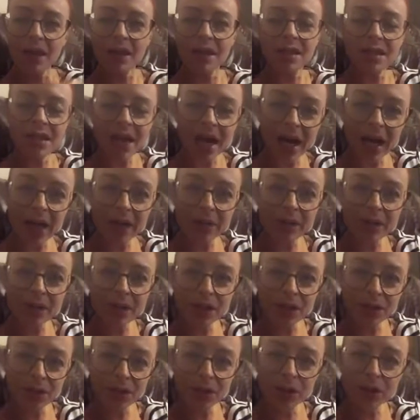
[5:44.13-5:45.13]
the time as
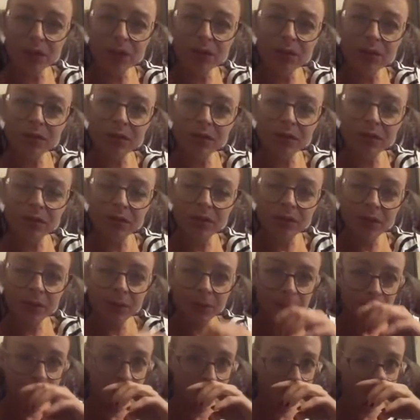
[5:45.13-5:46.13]
your own.
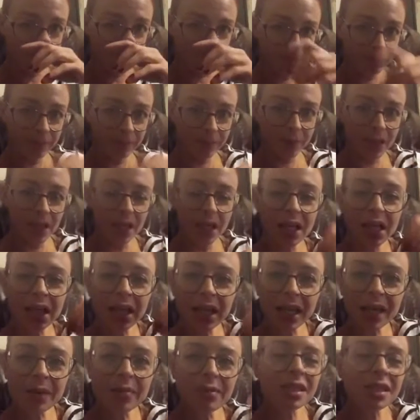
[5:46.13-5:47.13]

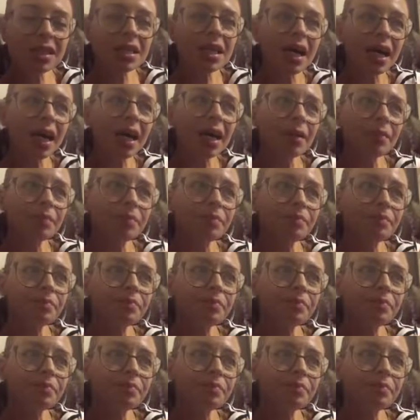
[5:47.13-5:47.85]
Claim the time.